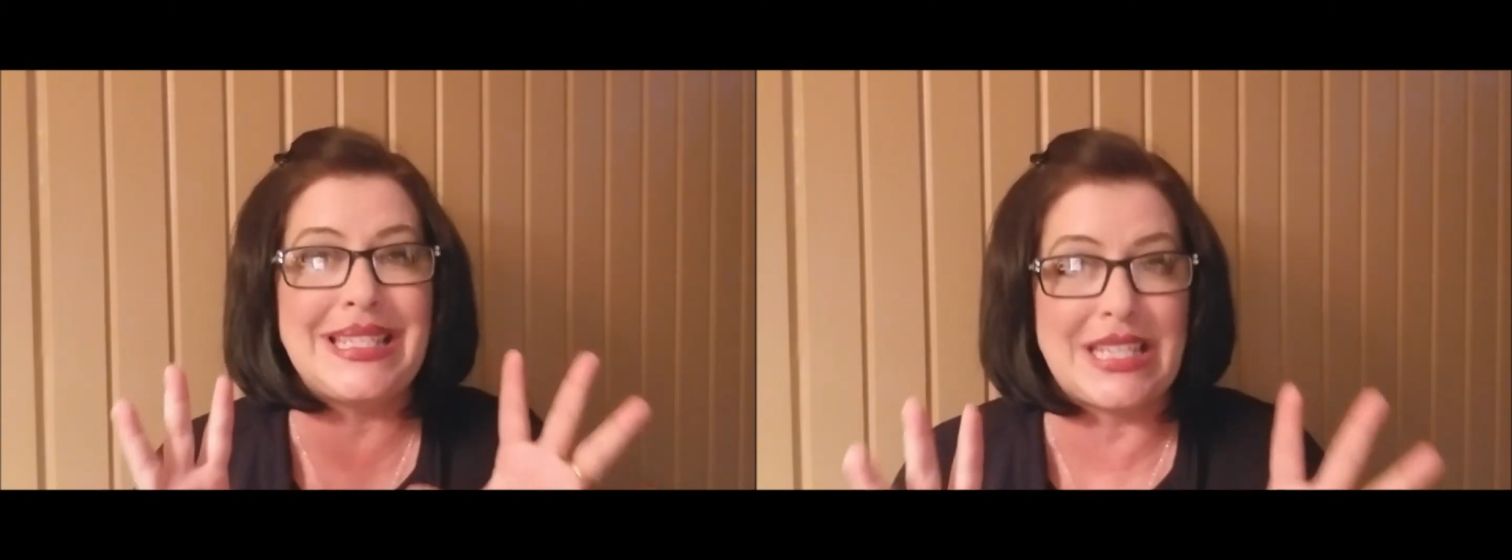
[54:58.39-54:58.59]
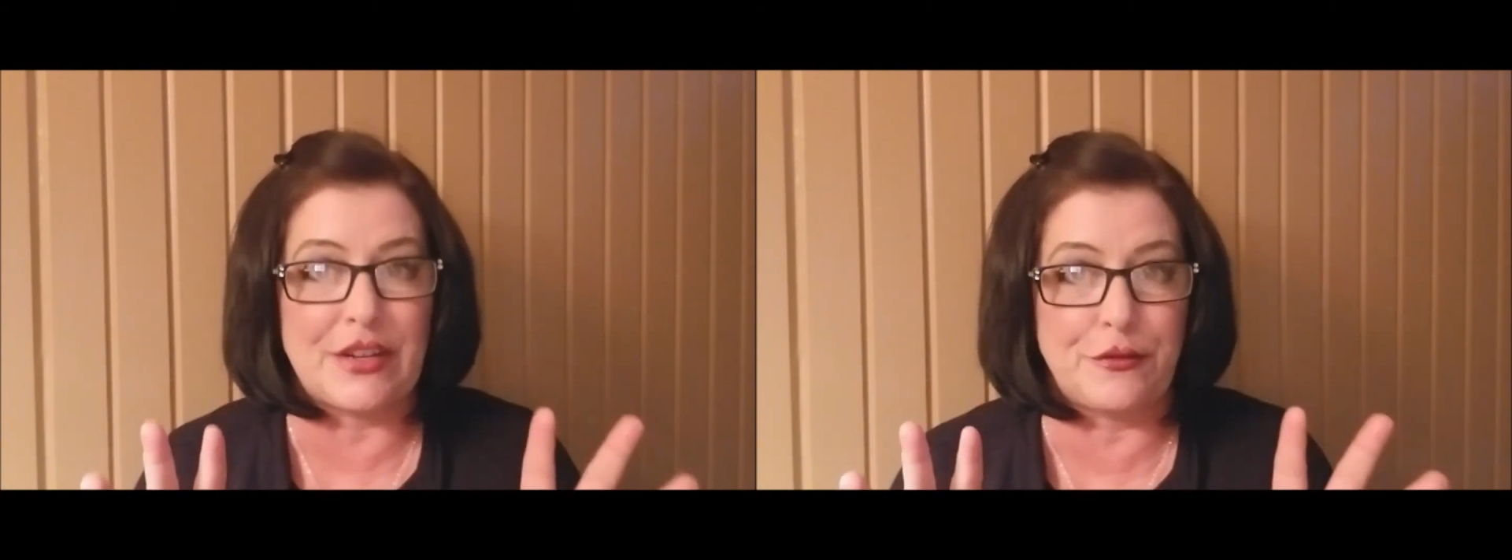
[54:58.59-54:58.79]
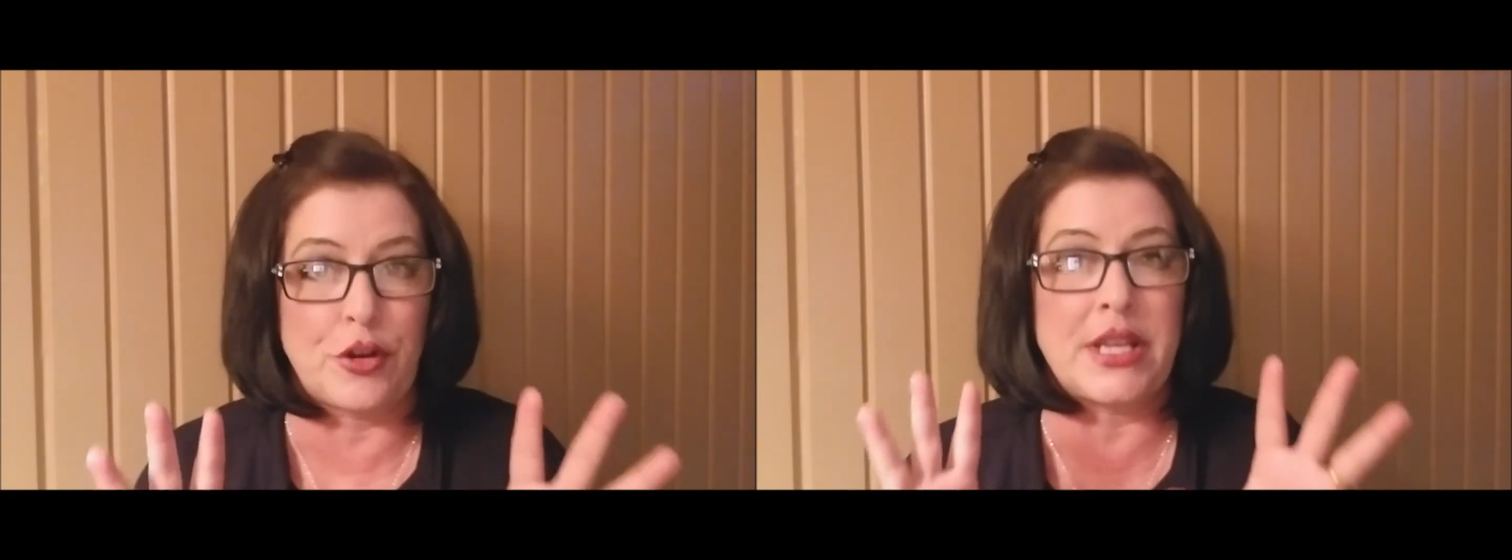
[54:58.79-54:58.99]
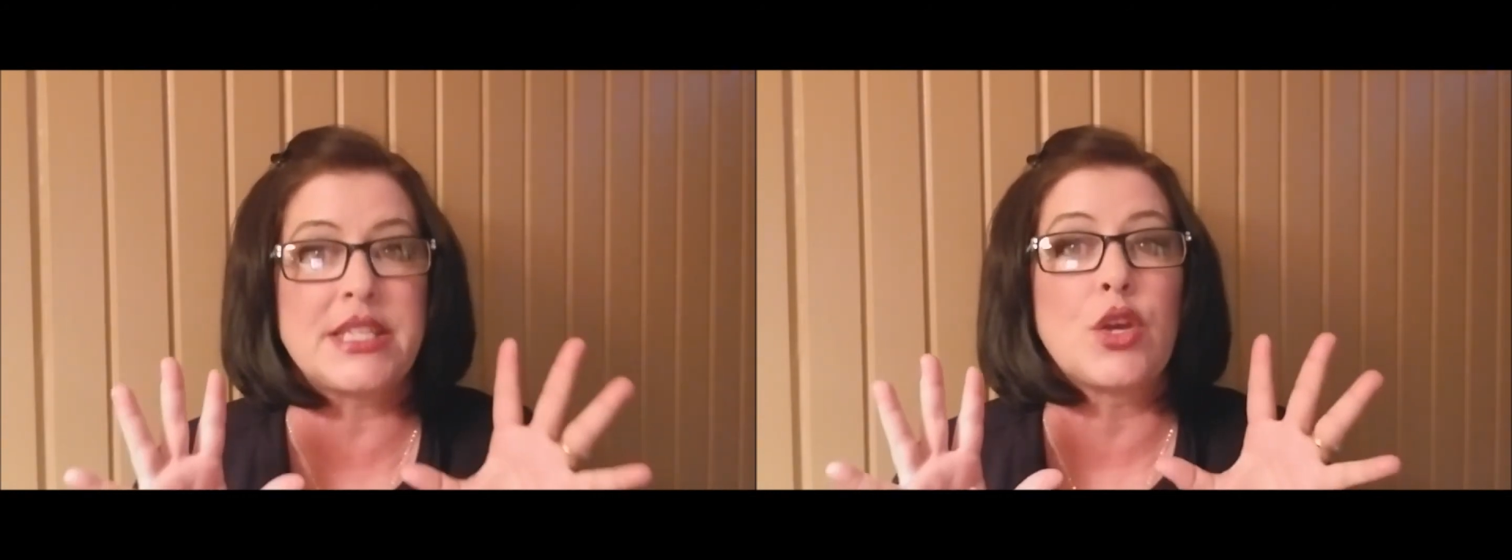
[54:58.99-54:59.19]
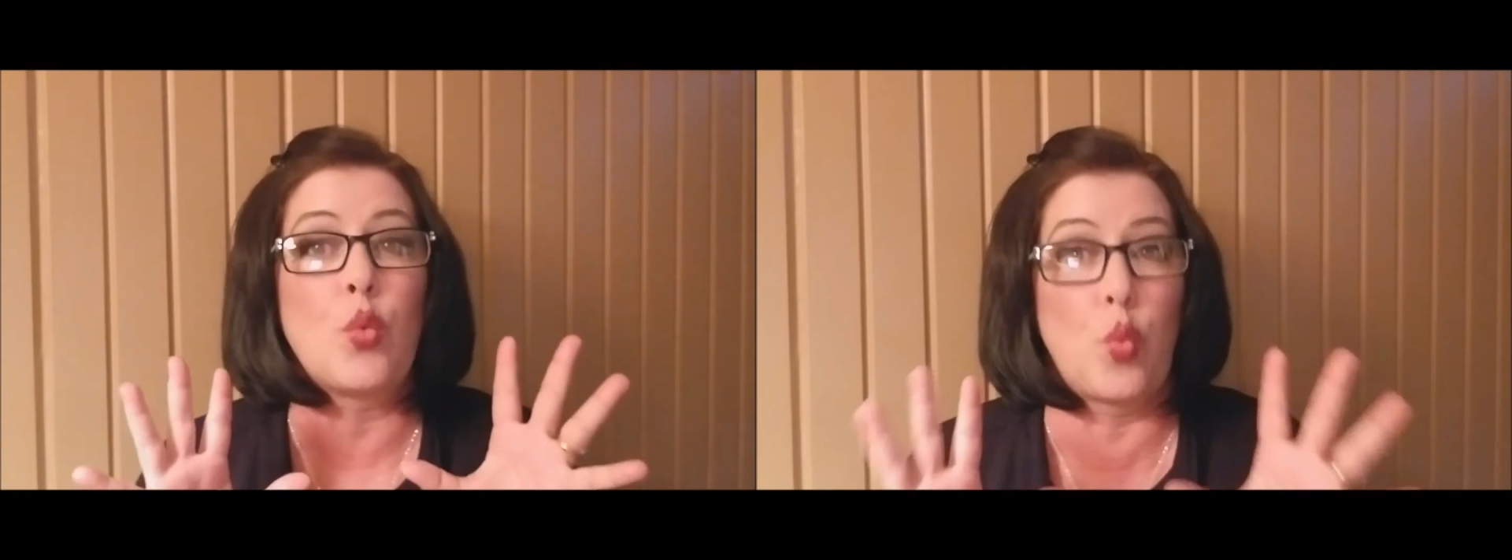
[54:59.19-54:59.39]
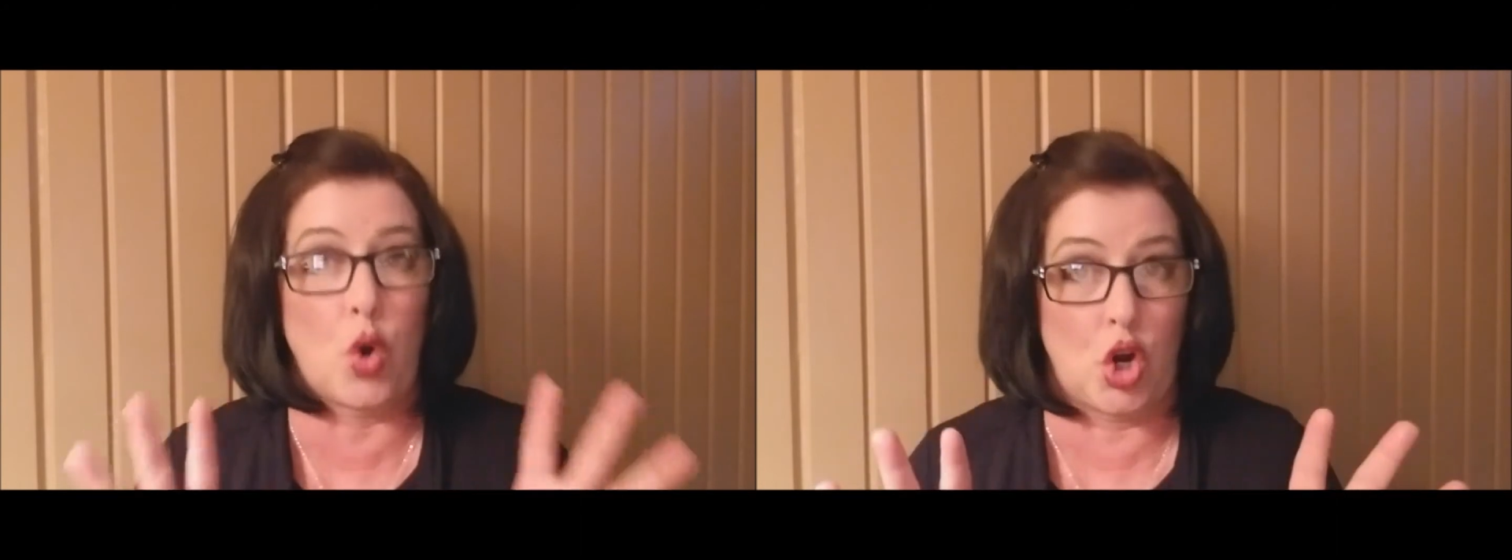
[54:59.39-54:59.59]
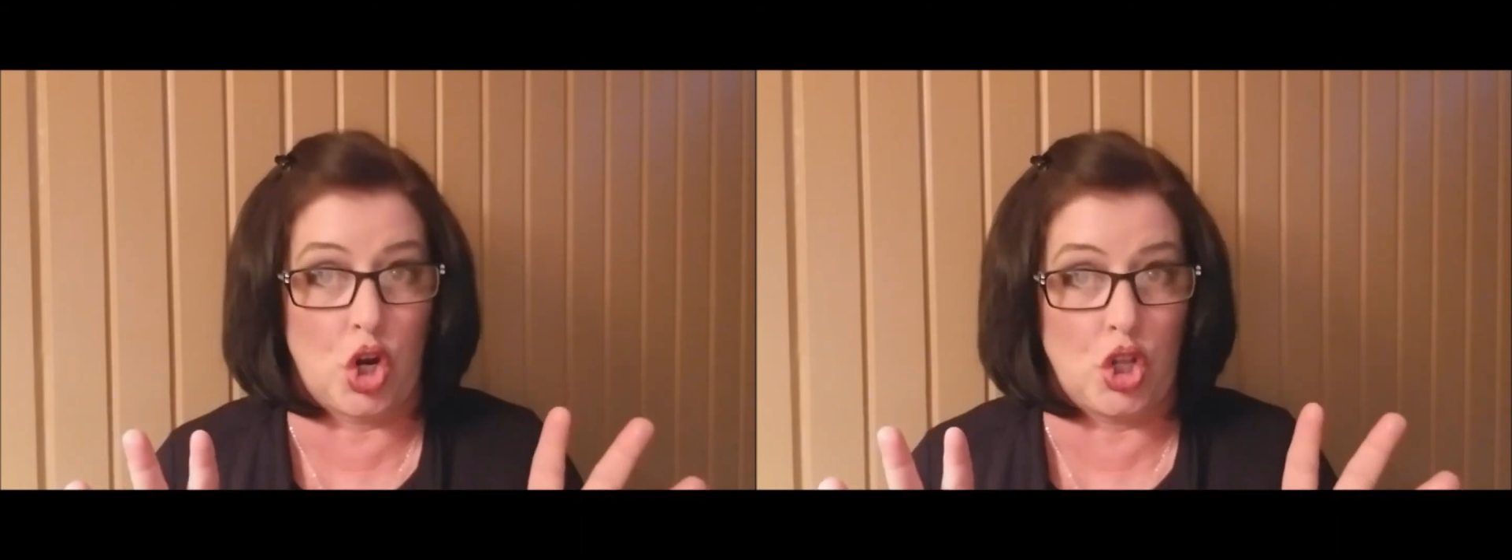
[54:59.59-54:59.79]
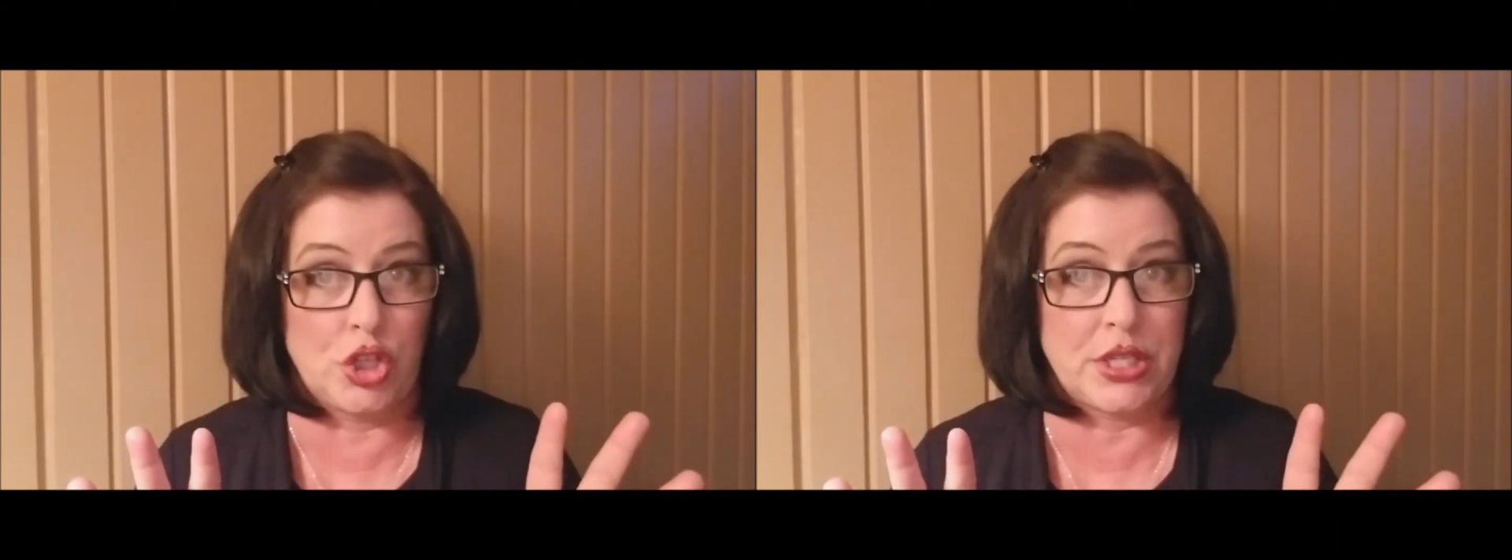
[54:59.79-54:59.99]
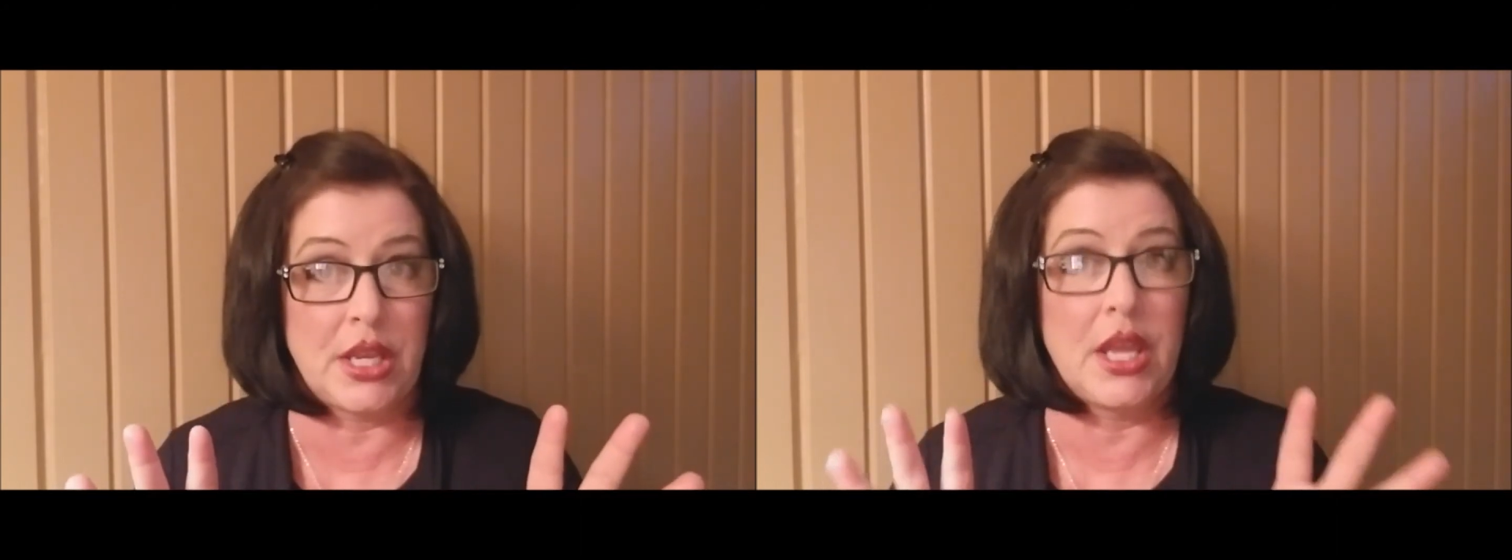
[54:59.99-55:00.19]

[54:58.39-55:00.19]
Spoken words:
different world